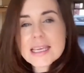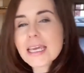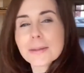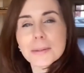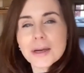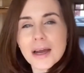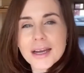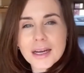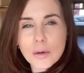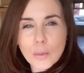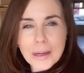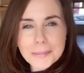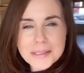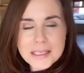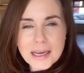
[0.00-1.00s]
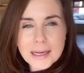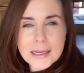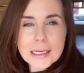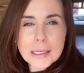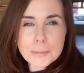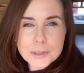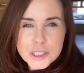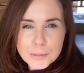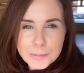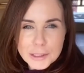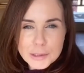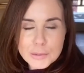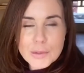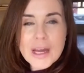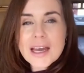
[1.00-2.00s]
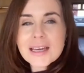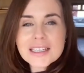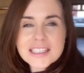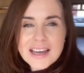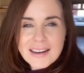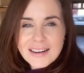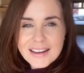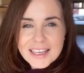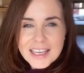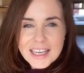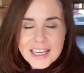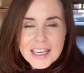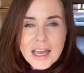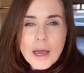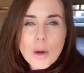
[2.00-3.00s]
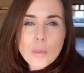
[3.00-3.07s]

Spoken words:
Keep an eye on our website, libertyblue.ie.